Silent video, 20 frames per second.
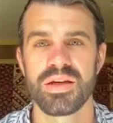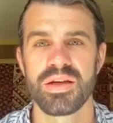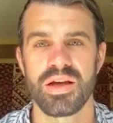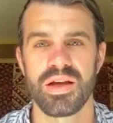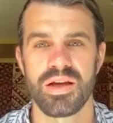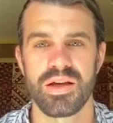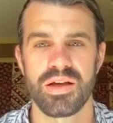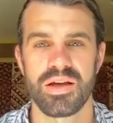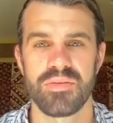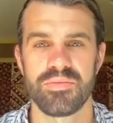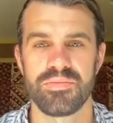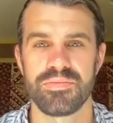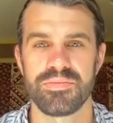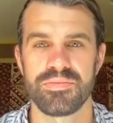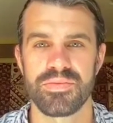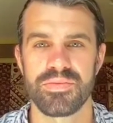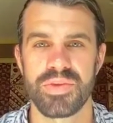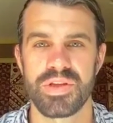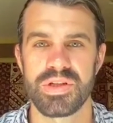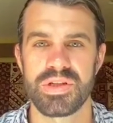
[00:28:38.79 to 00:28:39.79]

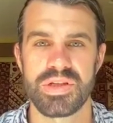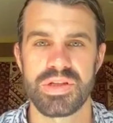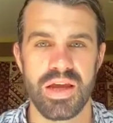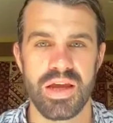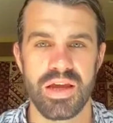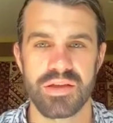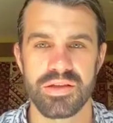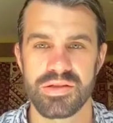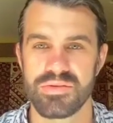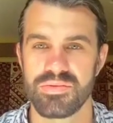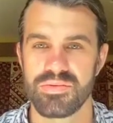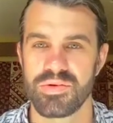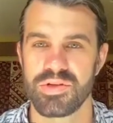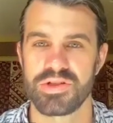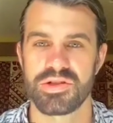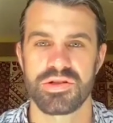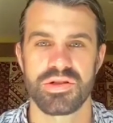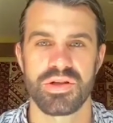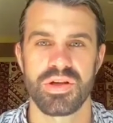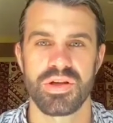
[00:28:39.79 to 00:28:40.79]
the dance,
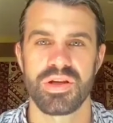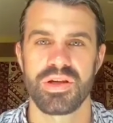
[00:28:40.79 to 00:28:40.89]
which